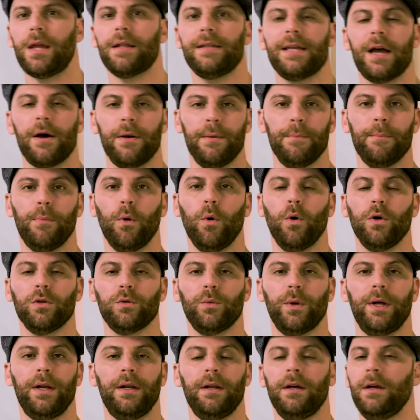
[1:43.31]
down in
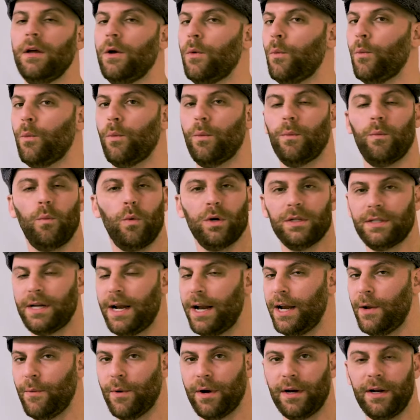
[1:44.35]
Baldwin. Wasn't
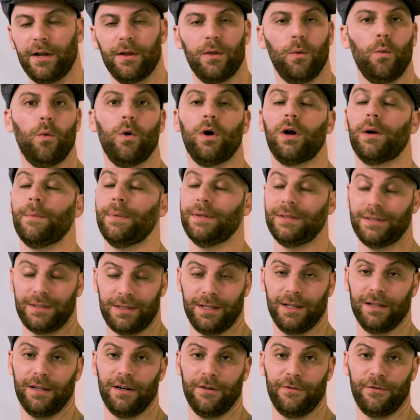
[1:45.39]
anywhere near the water, but
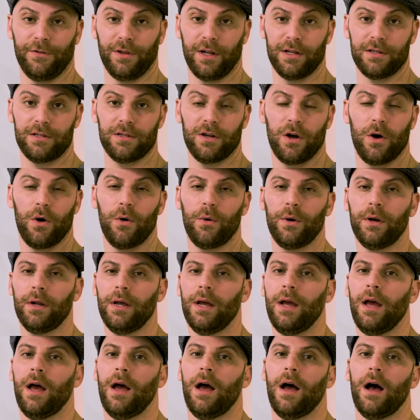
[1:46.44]
still in a flood zone.
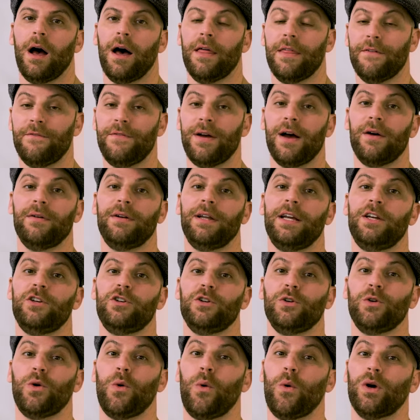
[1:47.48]
Uh, the
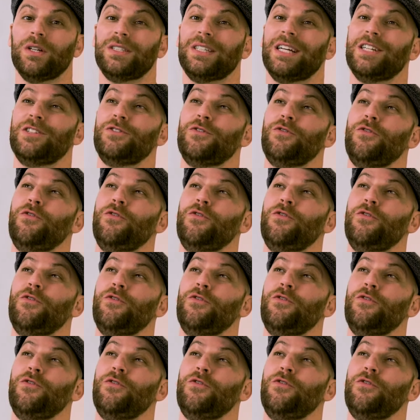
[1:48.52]
foundation cost us